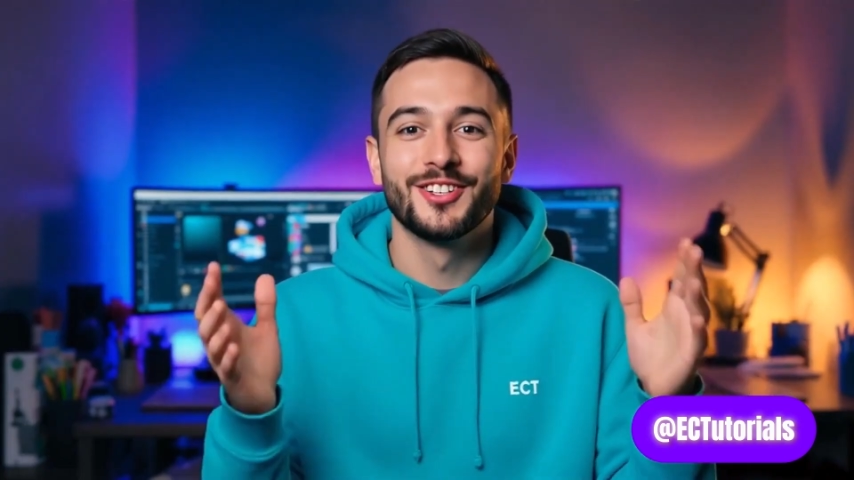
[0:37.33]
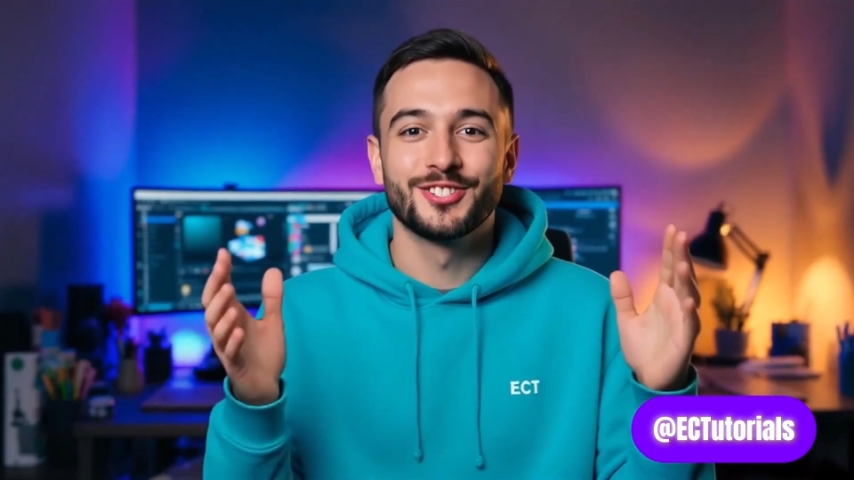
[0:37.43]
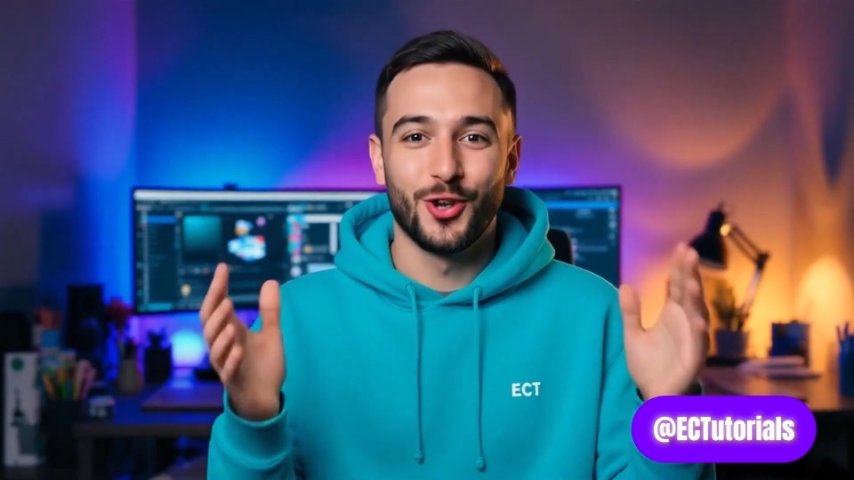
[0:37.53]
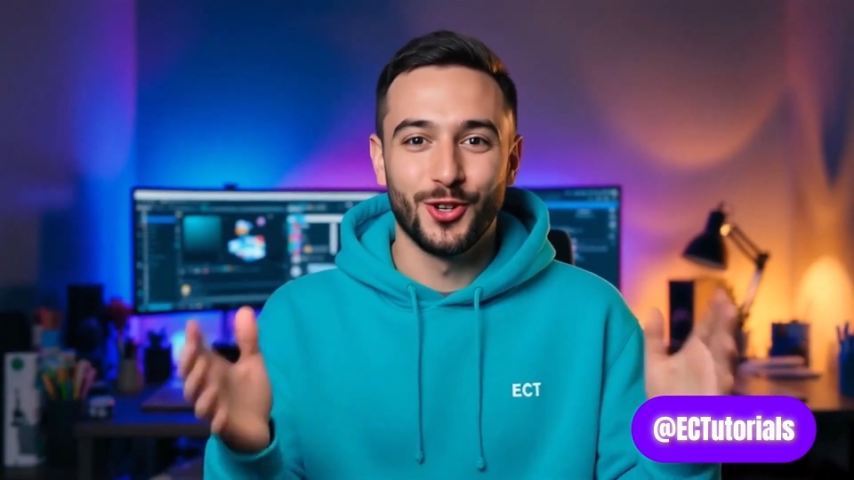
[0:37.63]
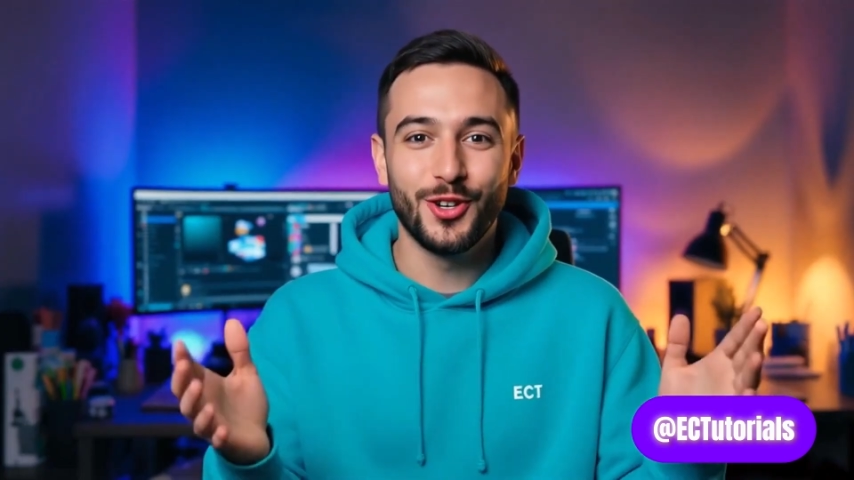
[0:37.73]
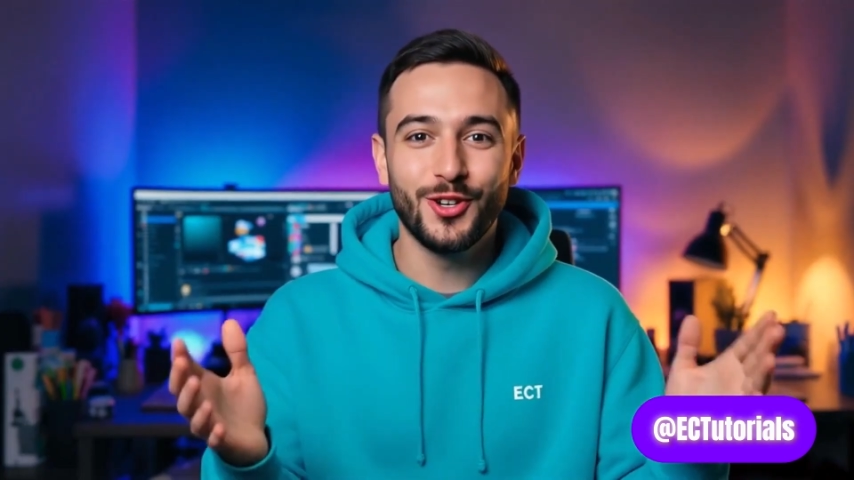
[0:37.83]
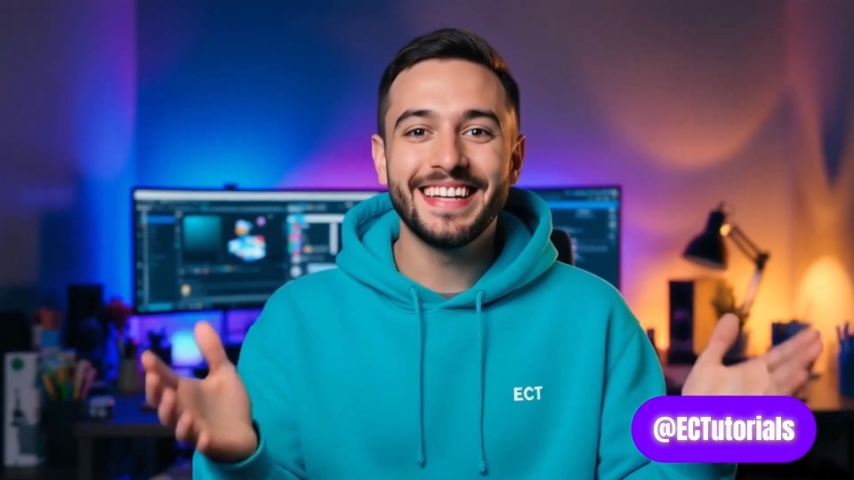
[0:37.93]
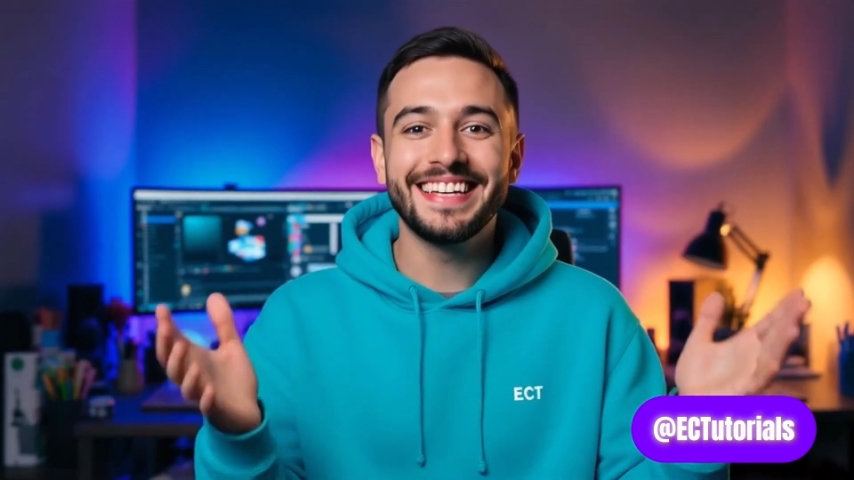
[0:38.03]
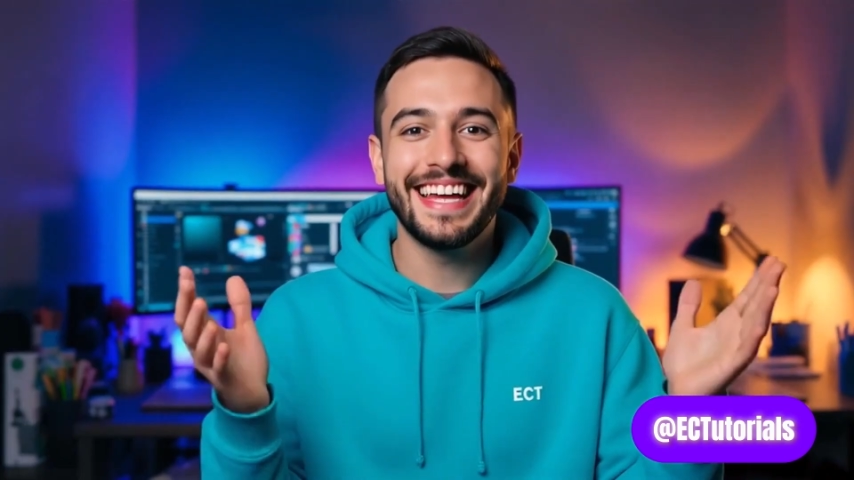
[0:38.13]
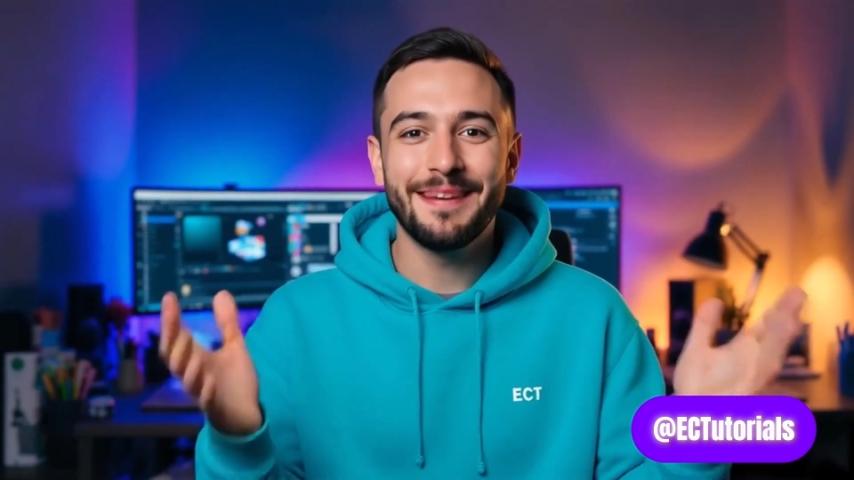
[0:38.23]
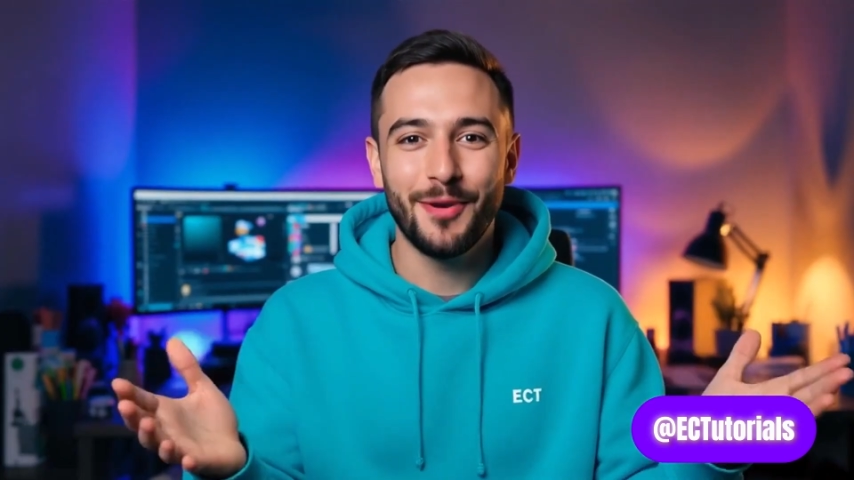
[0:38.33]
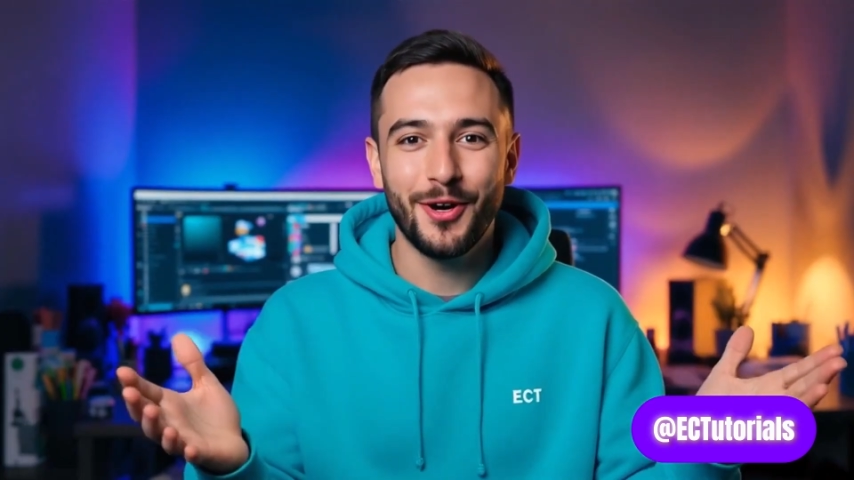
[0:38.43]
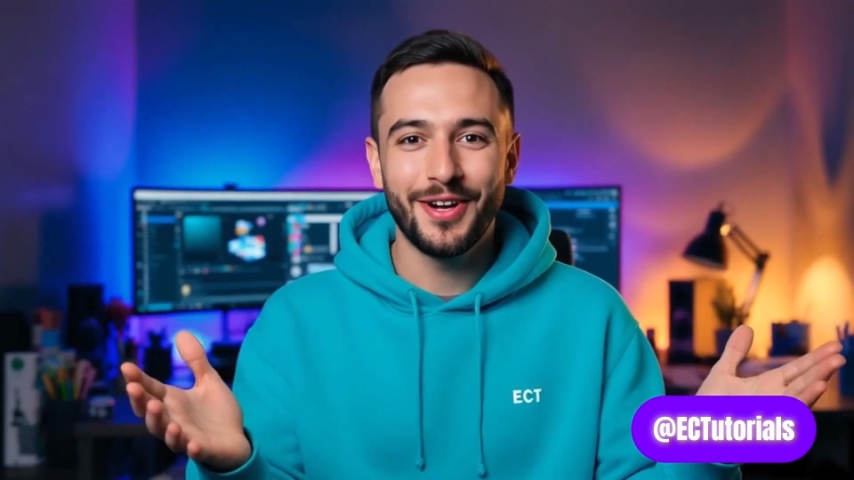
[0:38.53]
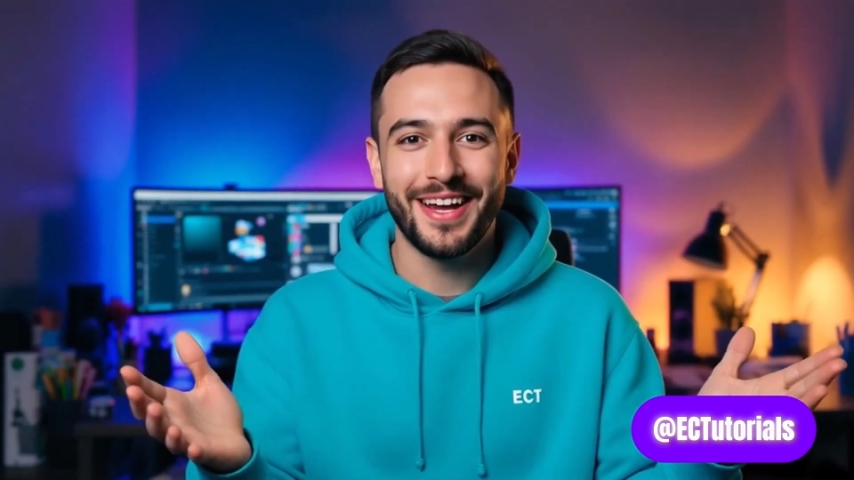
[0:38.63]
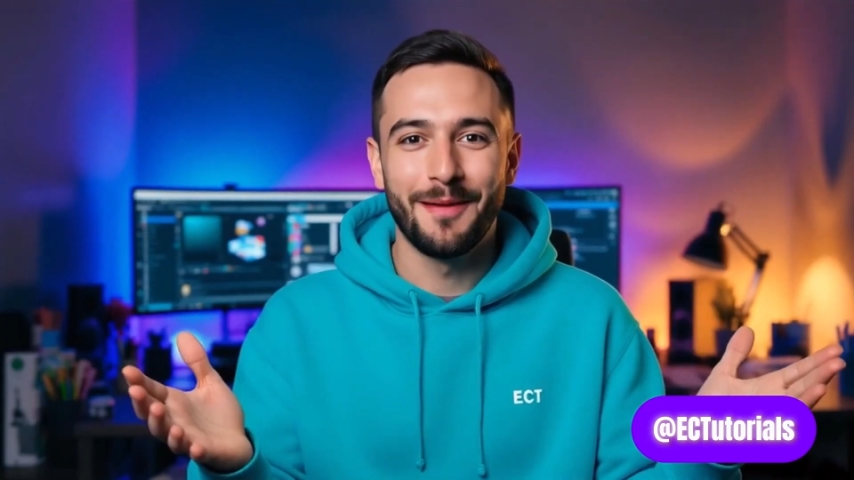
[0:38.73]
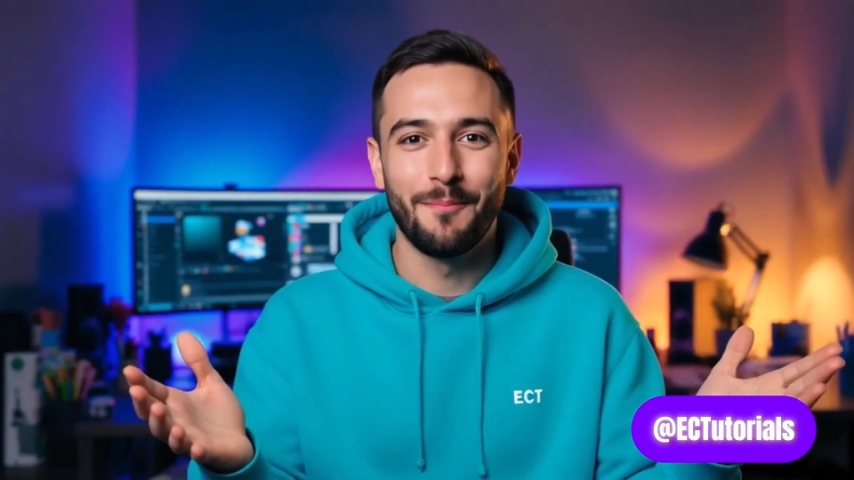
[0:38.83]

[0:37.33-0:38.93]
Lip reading: so you can keep learning